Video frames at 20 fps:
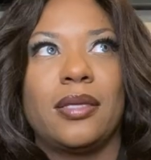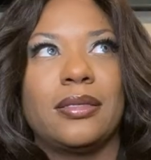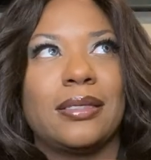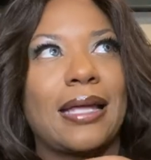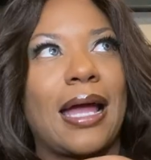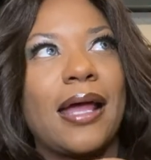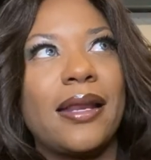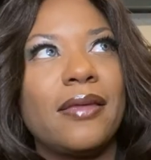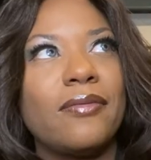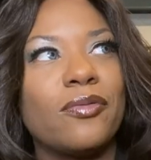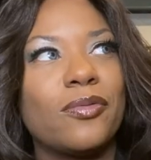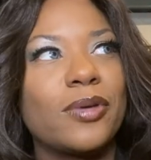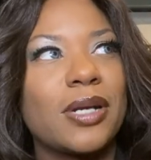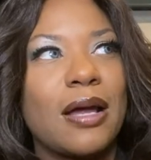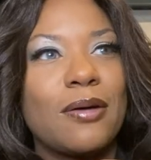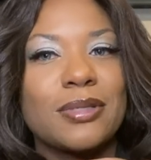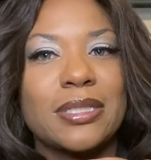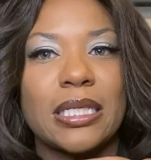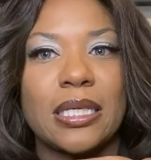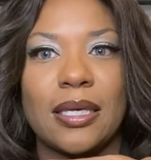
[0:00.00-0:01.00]
not even when
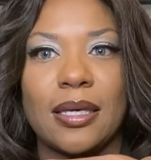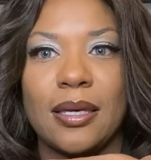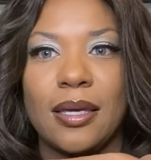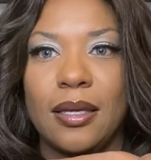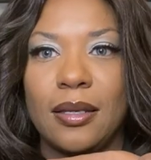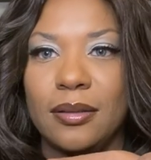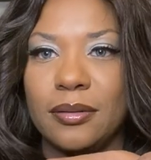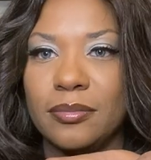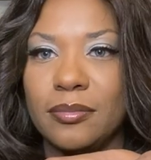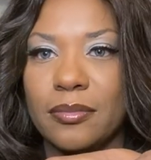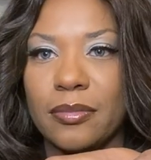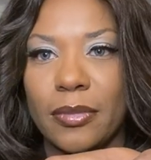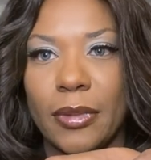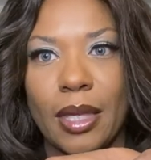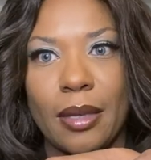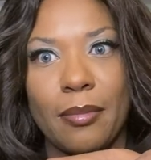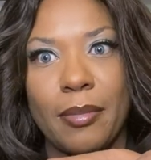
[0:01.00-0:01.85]
I was a kid.